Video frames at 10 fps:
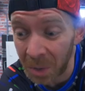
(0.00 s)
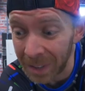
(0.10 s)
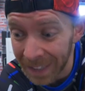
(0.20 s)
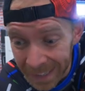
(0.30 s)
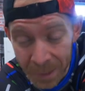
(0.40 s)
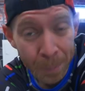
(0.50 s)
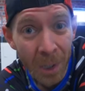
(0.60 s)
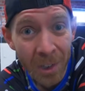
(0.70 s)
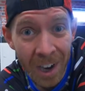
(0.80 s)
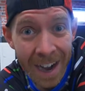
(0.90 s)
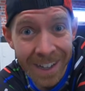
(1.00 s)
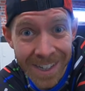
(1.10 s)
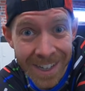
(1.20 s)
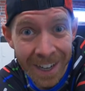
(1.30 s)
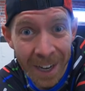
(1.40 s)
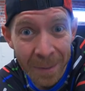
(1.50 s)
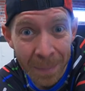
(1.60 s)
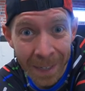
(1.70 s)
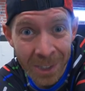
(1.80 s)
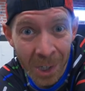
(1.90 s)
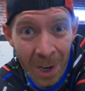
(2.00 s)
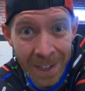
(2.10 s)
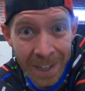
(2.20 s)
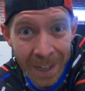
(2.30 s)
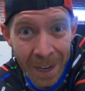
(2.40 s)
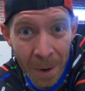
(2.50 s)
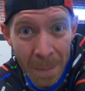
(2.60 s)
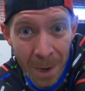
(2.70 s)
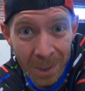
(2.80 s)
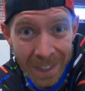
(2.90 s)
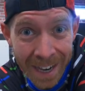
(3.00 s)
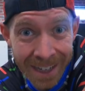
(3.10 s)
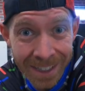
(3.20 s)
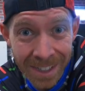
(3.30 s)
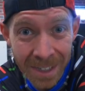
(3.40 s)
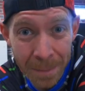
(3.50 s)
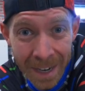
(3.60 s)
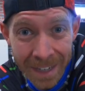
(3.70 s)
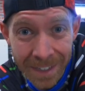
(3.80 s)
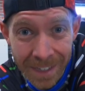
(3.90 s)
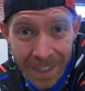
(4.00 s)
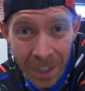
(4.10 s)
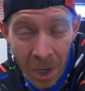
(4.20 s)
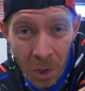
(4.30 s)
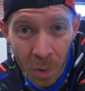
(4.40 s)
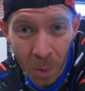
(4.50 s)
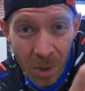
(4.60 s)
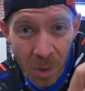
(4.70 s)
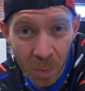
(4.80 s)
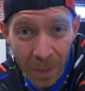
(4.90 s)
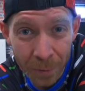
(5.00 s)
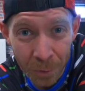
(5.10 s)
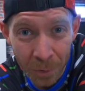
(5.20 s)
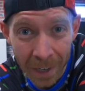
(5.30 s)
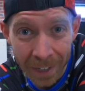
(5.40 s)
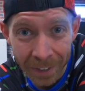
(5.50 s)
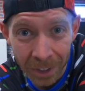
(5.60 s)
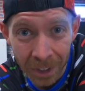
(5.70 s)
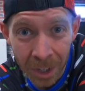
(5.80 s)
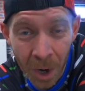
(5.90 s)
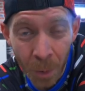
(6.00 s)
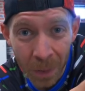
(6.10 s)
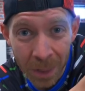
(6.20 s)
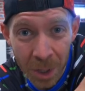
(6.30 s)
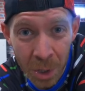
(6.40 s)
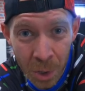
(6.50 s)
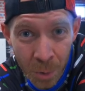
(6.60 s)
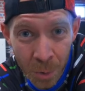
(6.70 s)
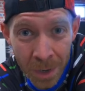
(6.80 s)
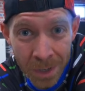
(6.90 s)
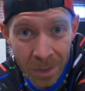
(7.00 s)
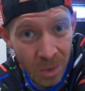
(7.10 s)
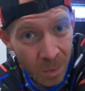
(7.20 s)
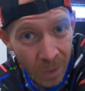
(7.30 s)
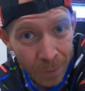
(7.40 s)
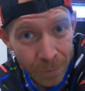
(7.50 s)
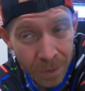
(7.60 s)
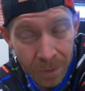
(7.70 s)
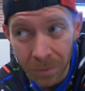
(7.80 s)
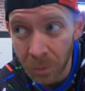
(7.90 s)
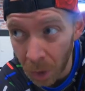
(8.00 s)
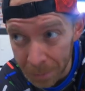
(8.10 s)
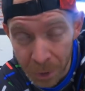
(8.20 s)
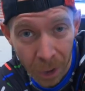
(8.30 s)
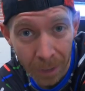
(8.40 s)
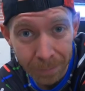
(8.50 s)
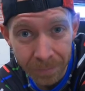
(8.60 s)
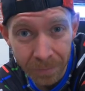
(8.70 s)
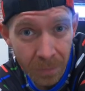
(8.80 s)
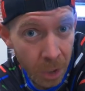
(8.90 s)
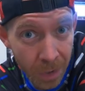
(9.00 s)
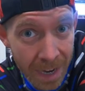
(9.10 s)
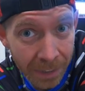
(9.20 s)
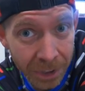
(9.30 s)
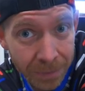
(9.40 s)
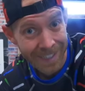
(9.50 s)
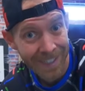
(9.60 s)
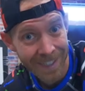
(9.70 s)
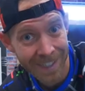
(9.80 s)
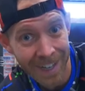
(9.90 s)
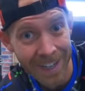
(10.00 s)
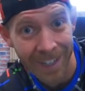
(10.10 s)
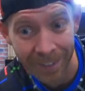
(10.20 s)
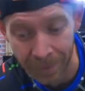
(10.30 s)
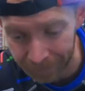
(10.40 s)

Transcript: So let's procrastinate by talking about customizing your Zwift Rider with the new Zwift Drop Shop, the garage. It's exciting.